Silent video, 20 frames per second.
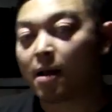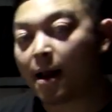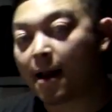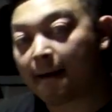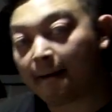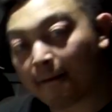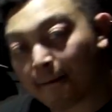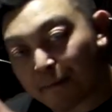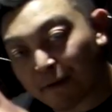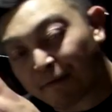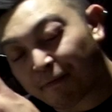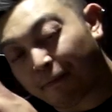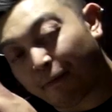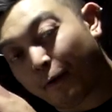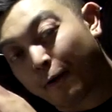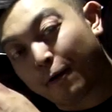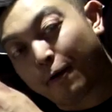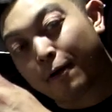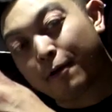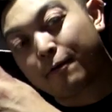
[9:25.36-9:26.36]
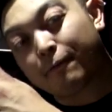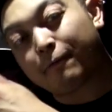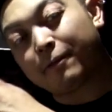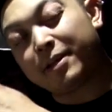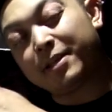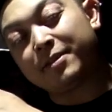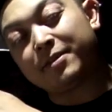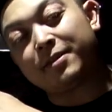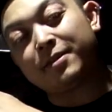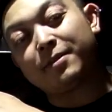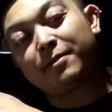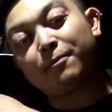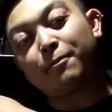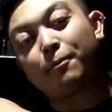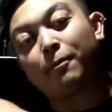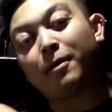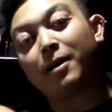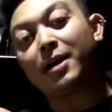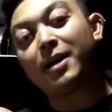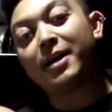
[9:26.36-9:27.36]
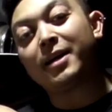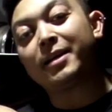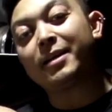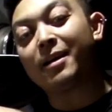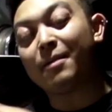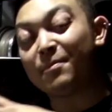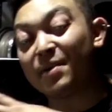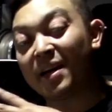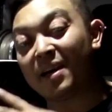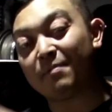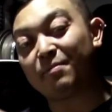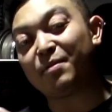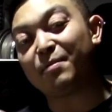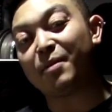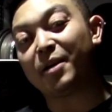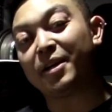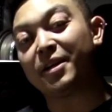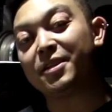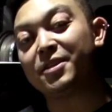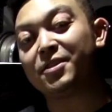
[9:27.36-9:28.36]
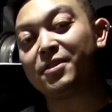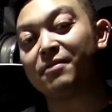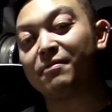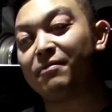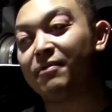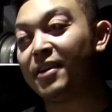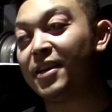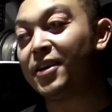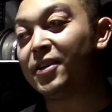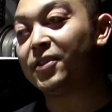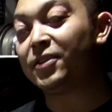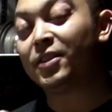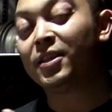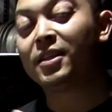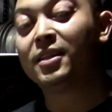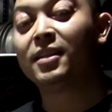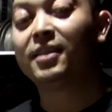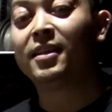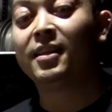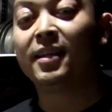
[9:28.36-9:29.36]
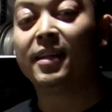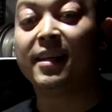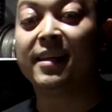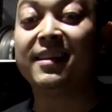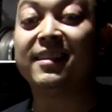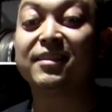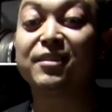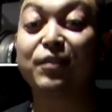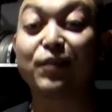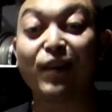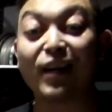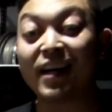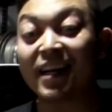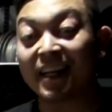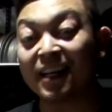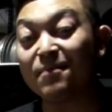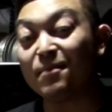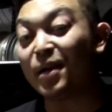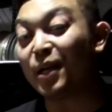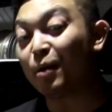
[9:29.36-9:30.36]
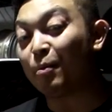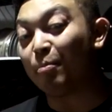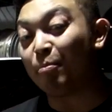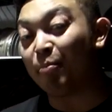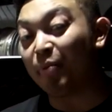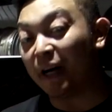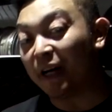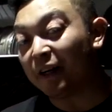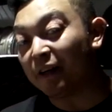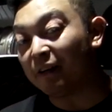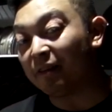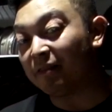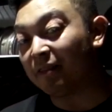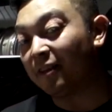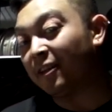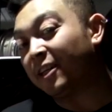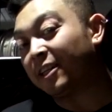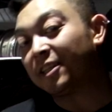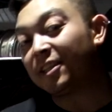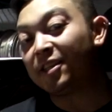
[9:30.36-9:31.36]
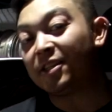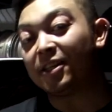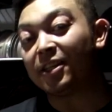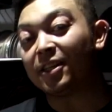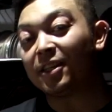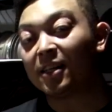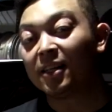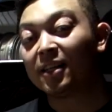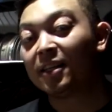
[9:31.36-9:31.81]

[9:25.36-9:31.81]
Number 4 reason why I'm happy my engine failed is so that I can make it better for next year.